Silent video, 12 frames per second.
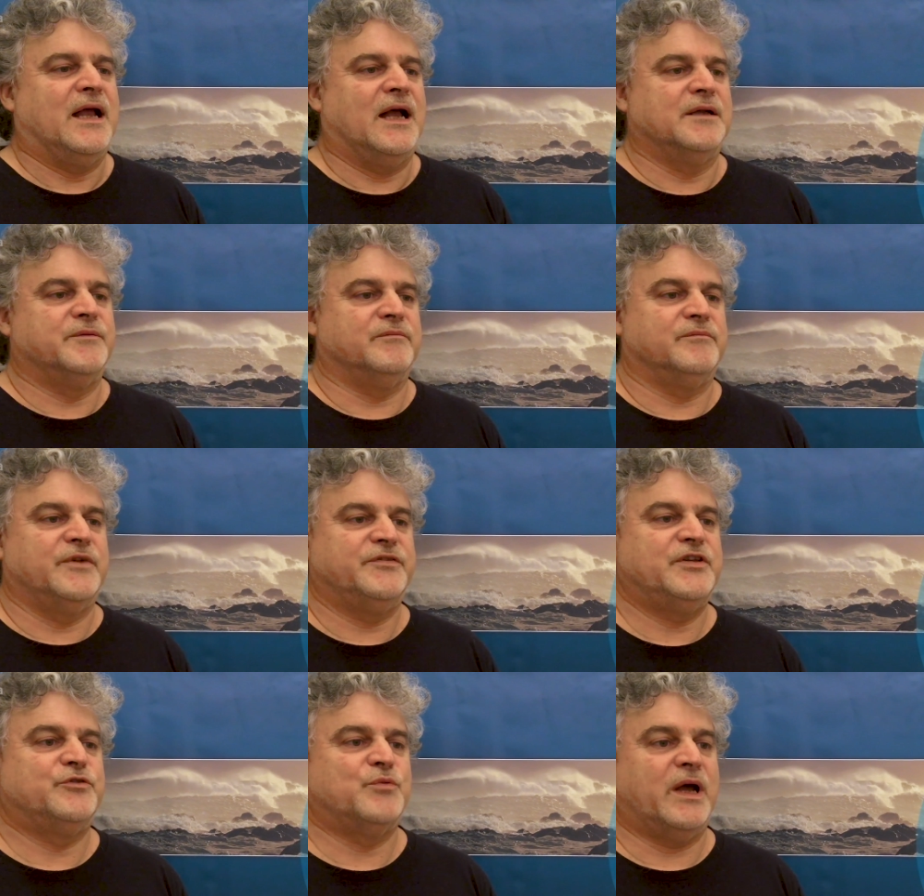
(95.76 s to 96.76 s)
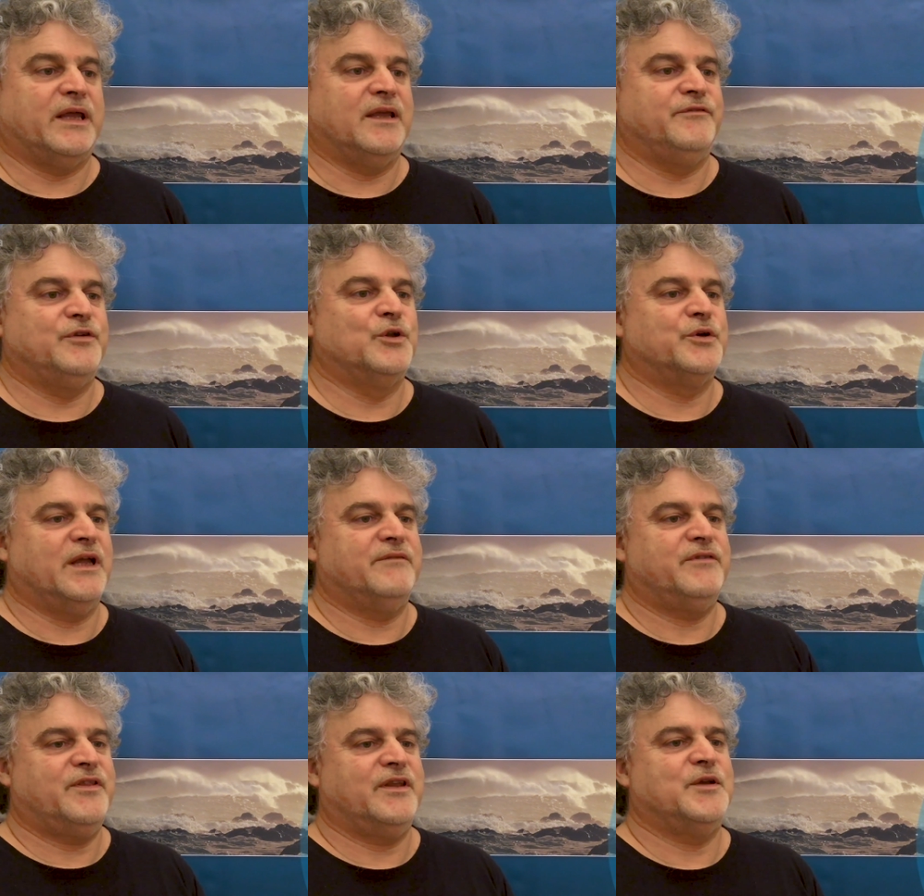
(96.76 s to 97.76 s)
And this is why if you learn
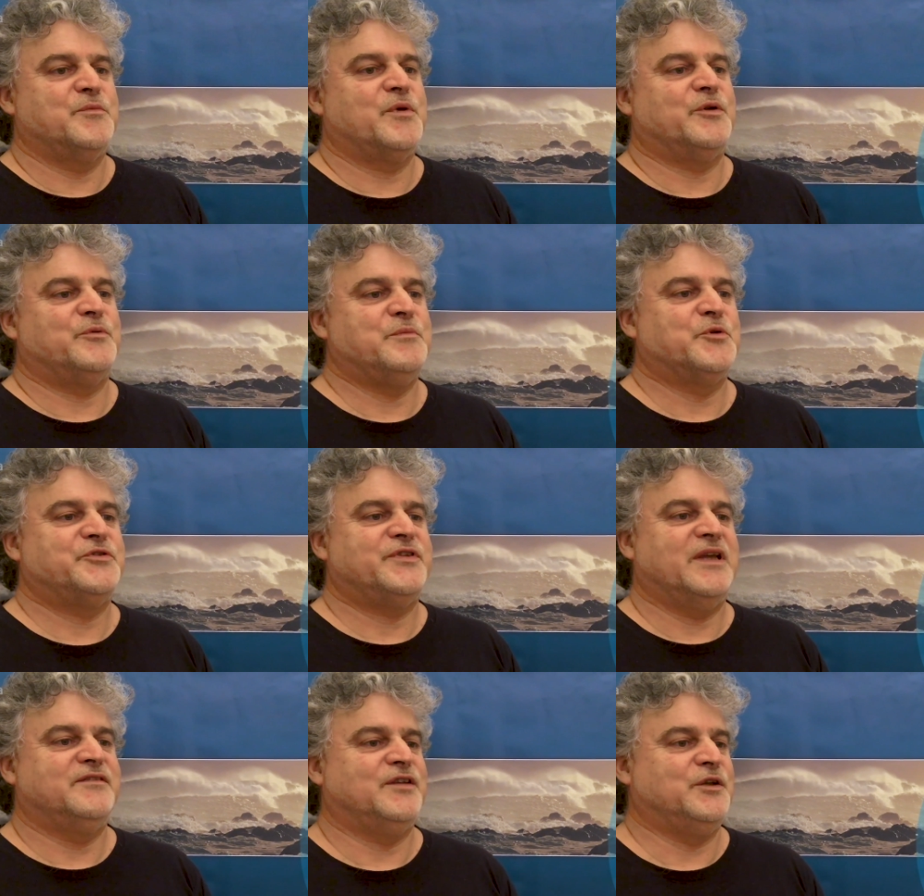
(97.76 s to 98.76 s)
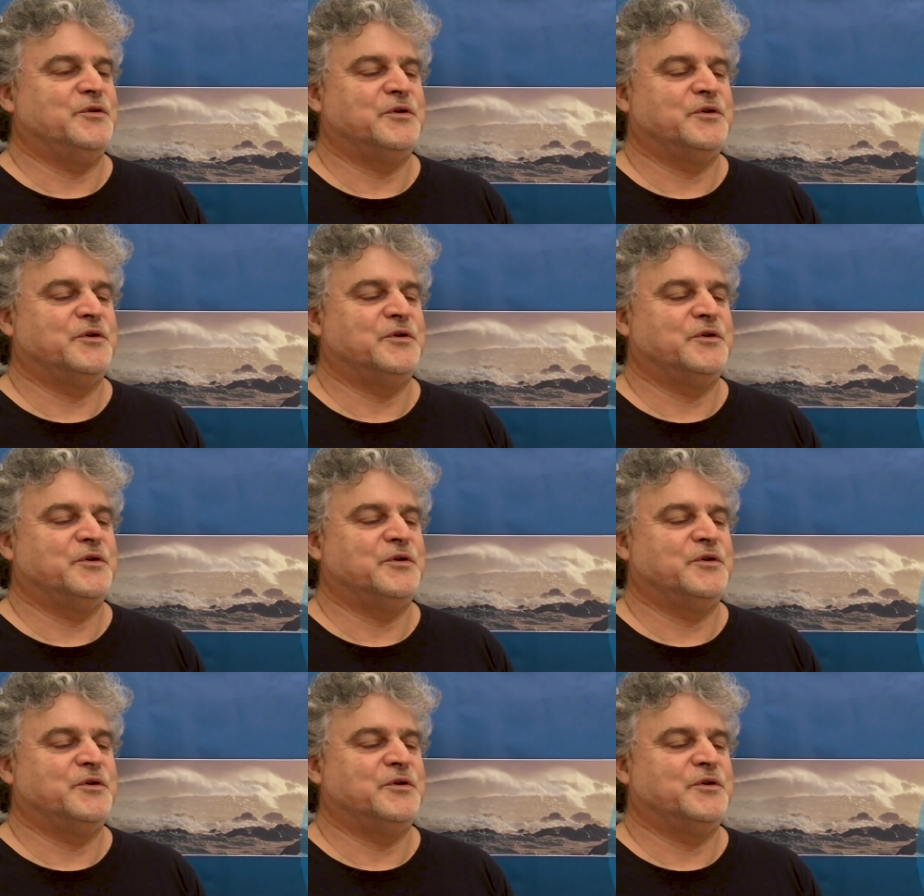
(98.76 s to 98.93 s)
everything about remote sensing,